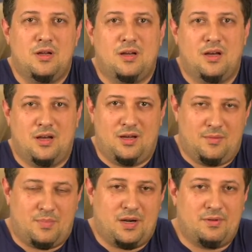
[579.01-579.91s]
our
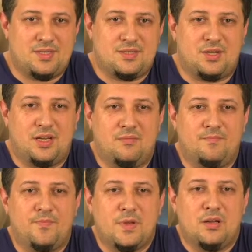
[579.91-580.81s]
previous stream.
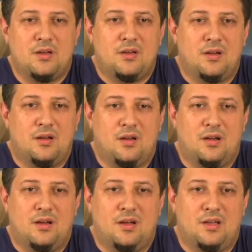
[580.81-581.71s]

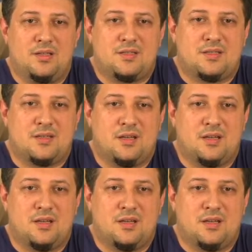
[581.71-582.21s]
It's